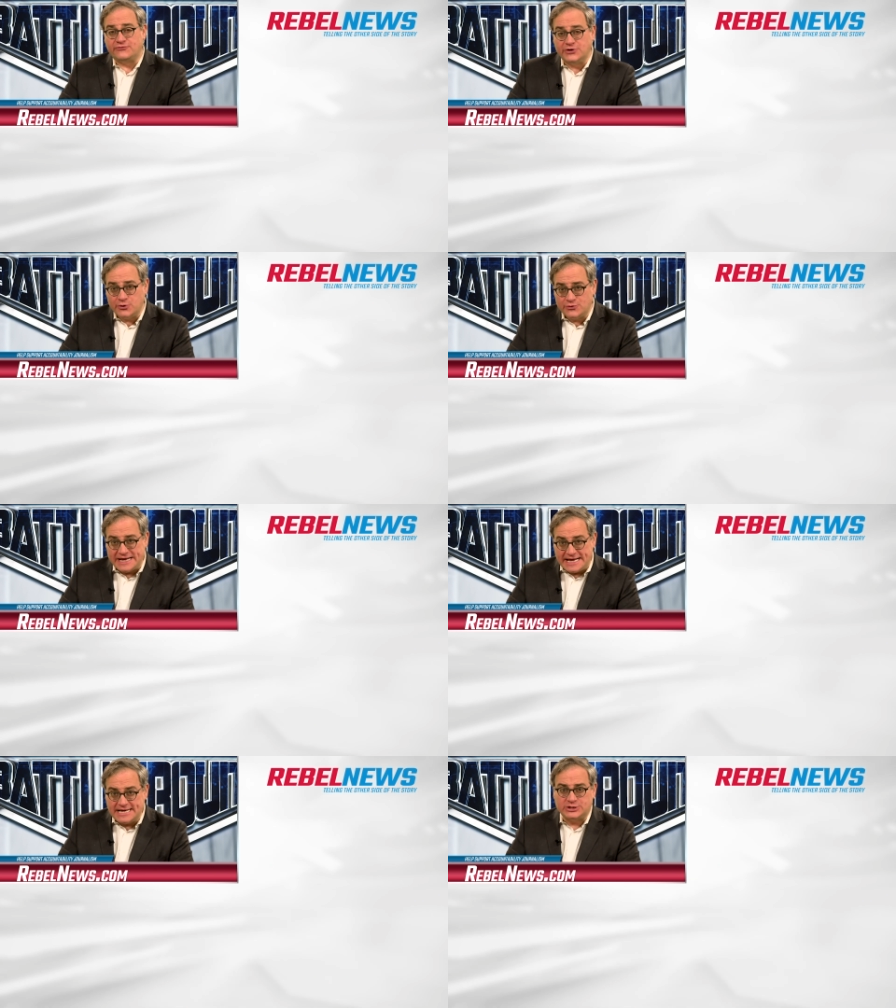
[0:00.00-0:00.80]
noon
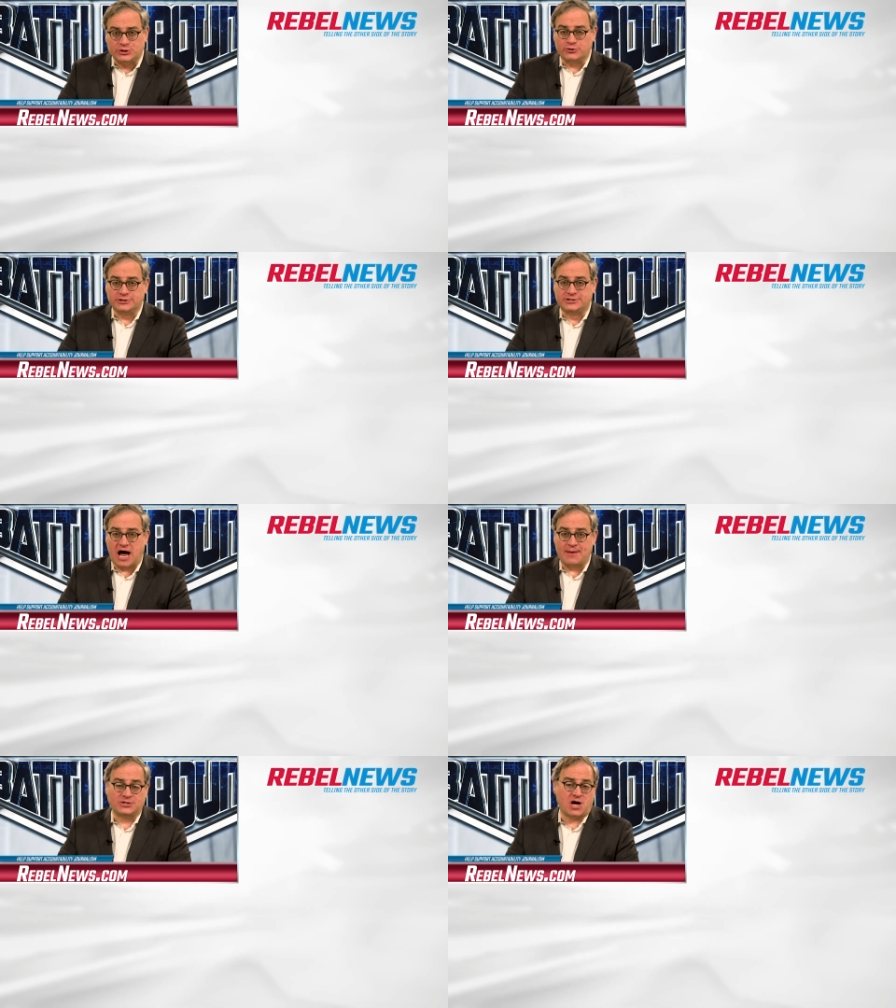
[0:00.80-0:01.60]
Eastern
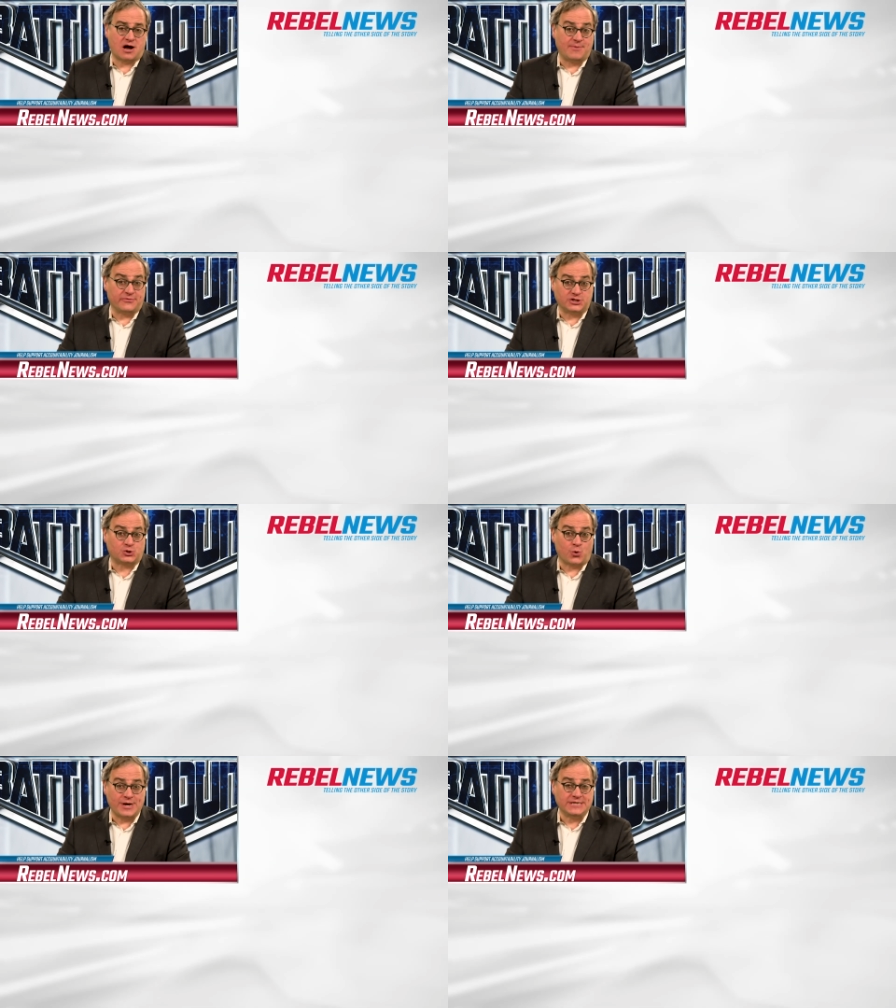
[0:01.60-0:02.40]
Time. I talk about the
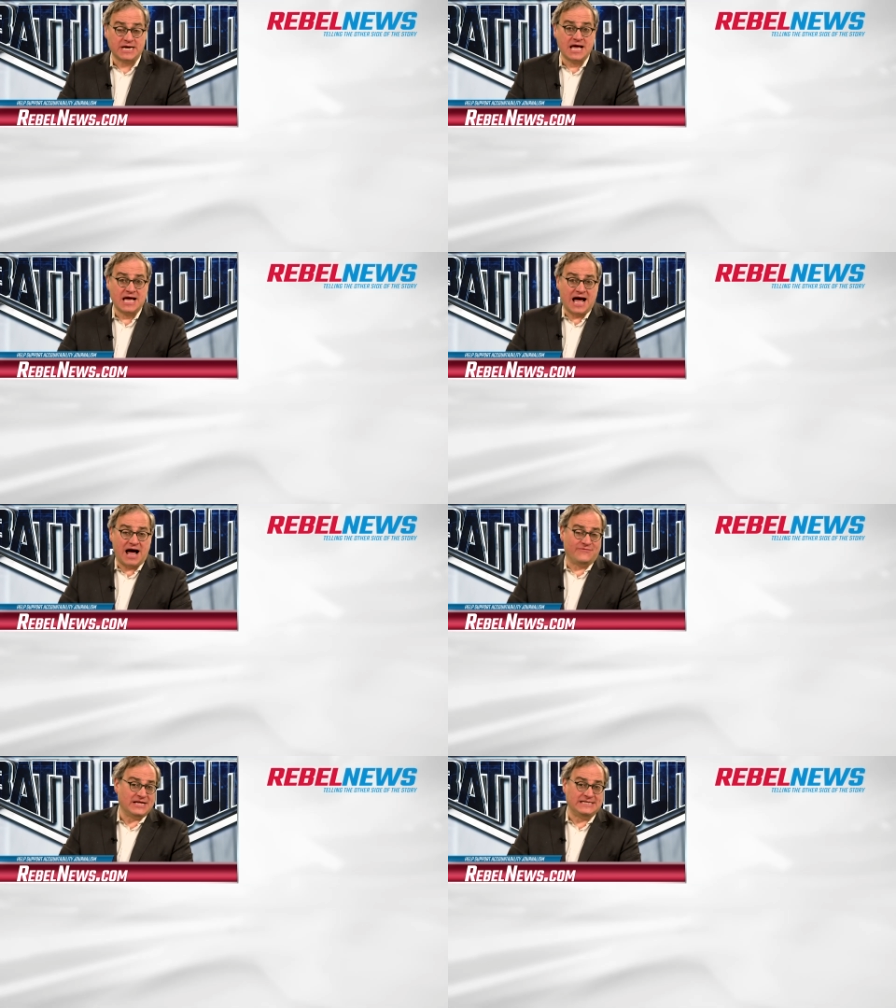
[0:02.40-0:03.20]
stories
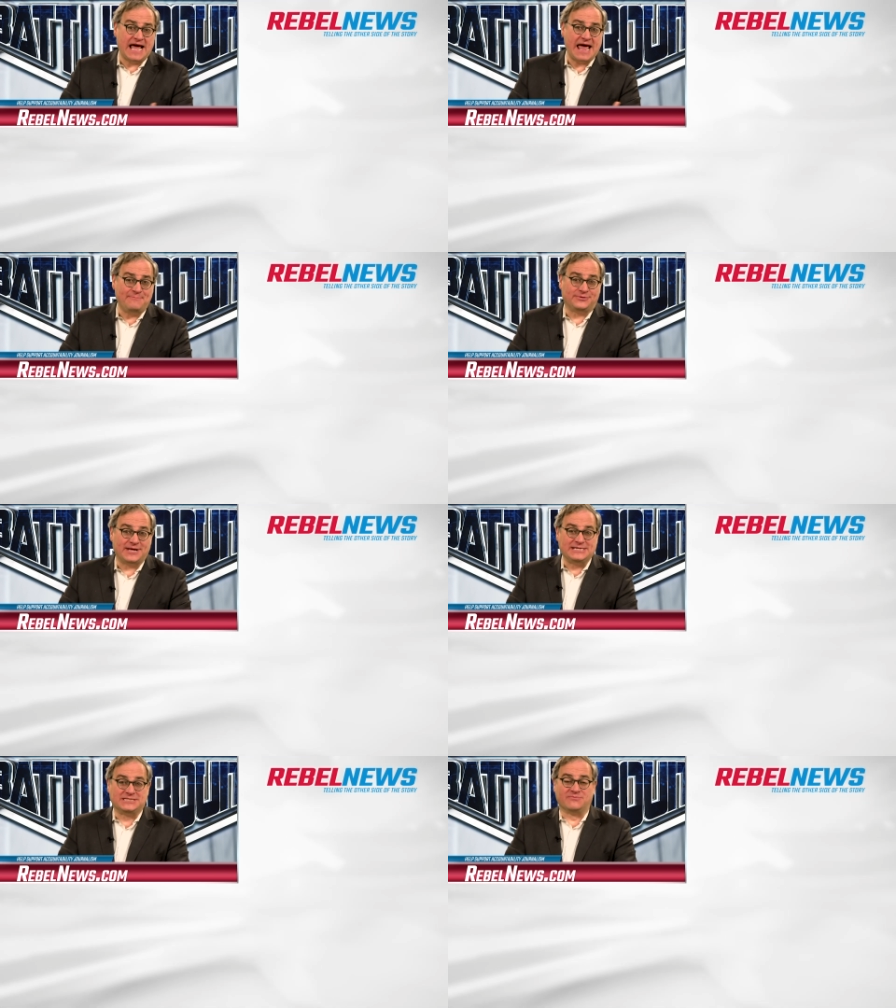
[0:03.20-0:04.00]
of the day,
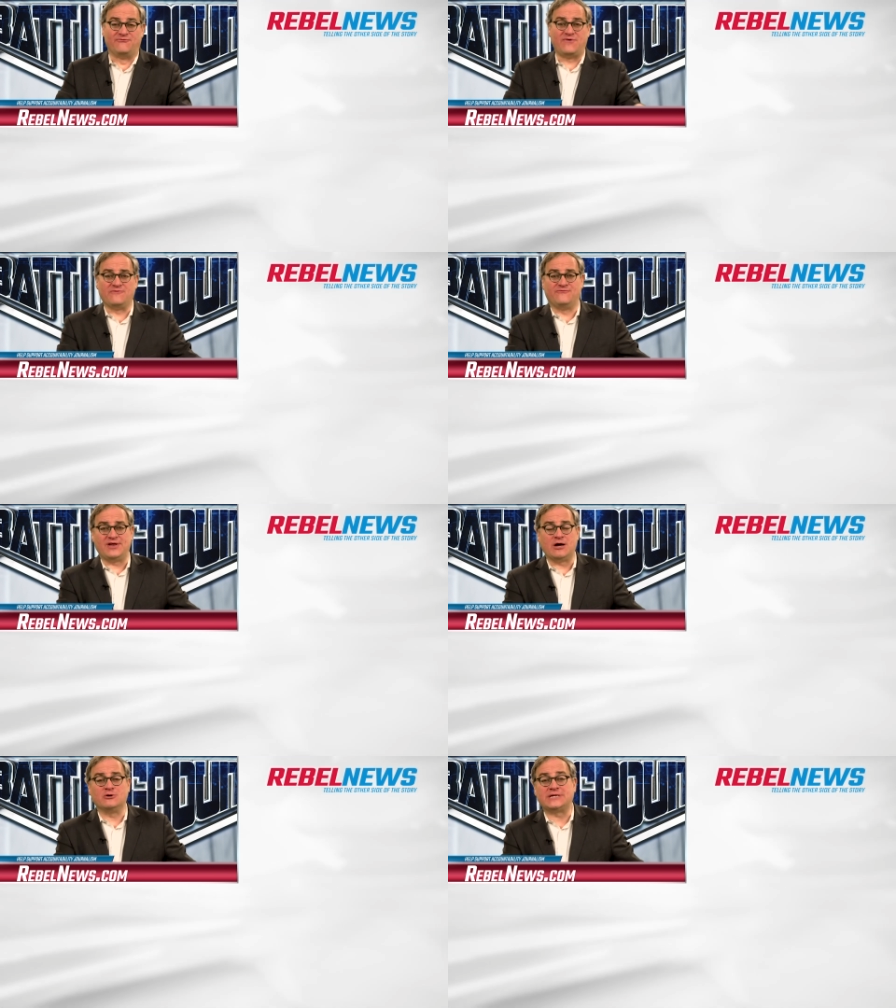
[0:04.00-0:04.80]
play some fun
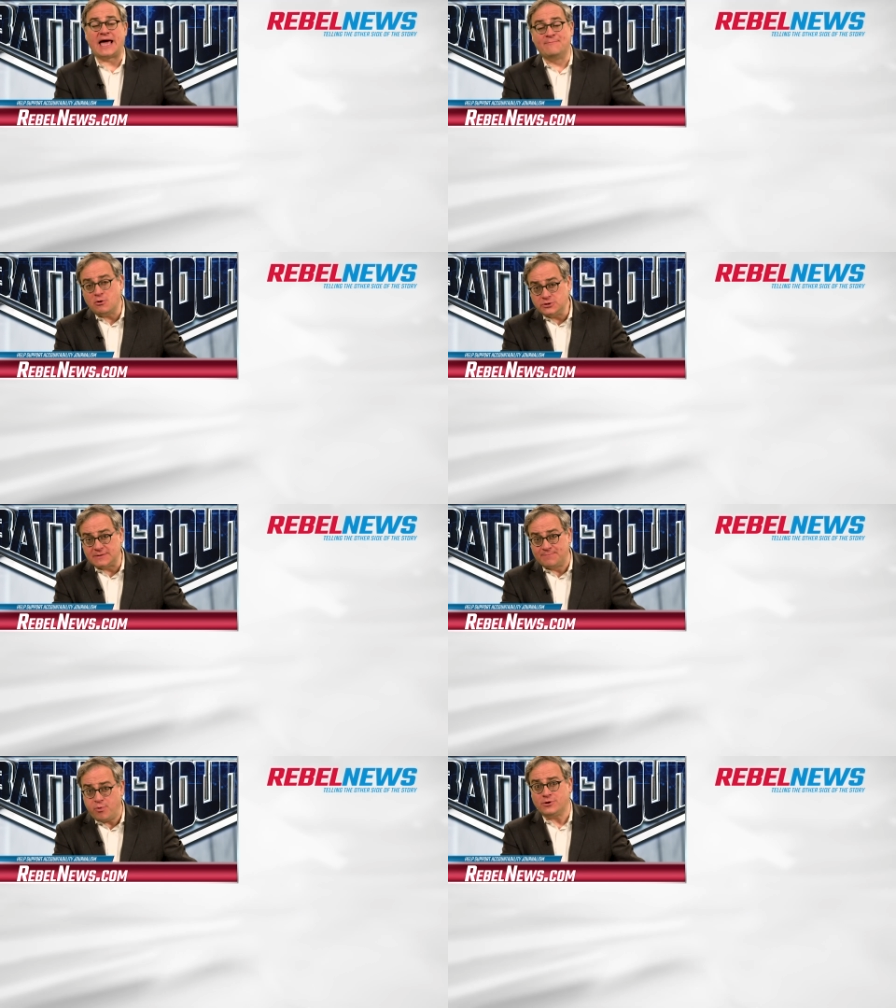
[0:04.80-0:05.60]
videos, and most
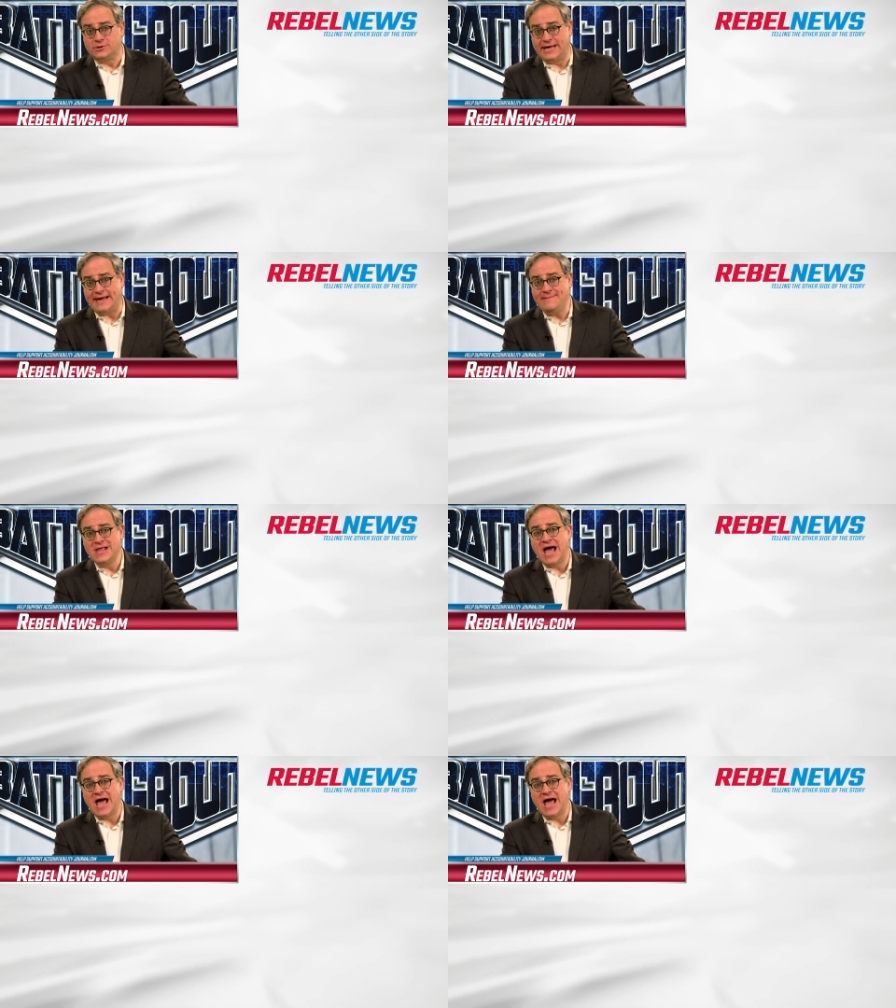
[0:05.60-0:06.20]
importantly,